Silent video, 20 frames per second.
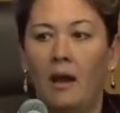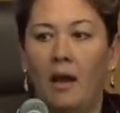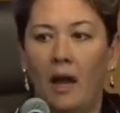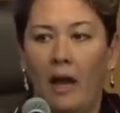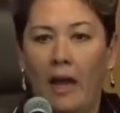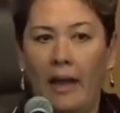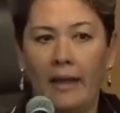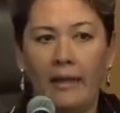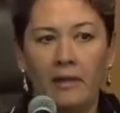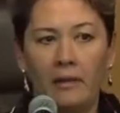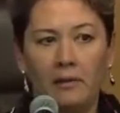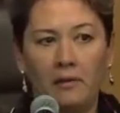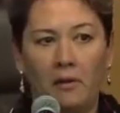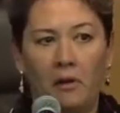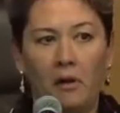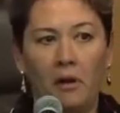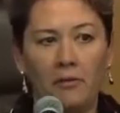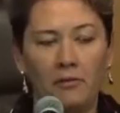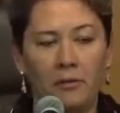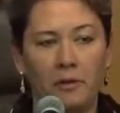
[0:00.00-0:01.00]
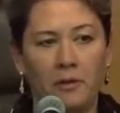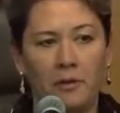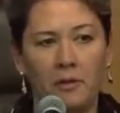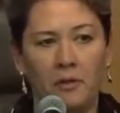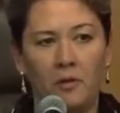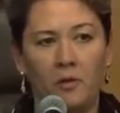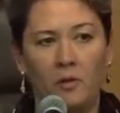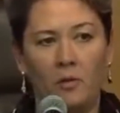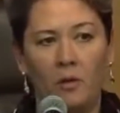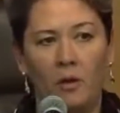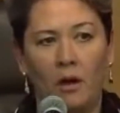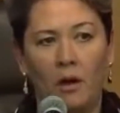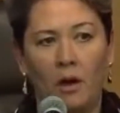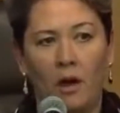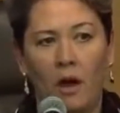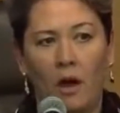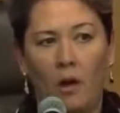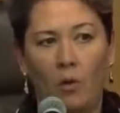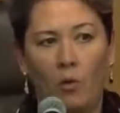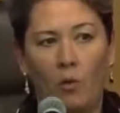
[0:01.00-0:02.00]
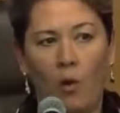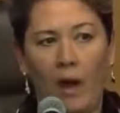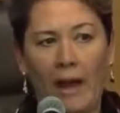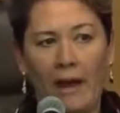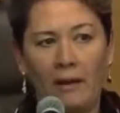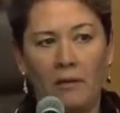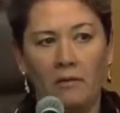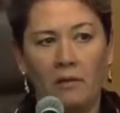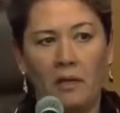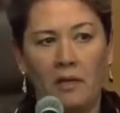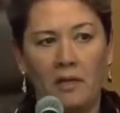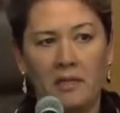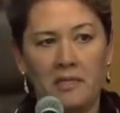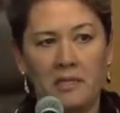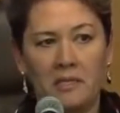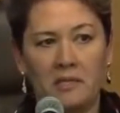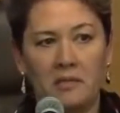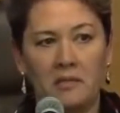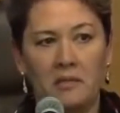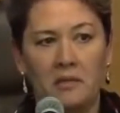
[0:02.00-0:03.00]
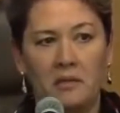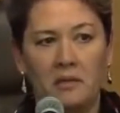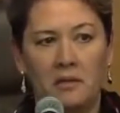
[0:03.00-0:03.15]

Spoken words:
I can offer you a wireless,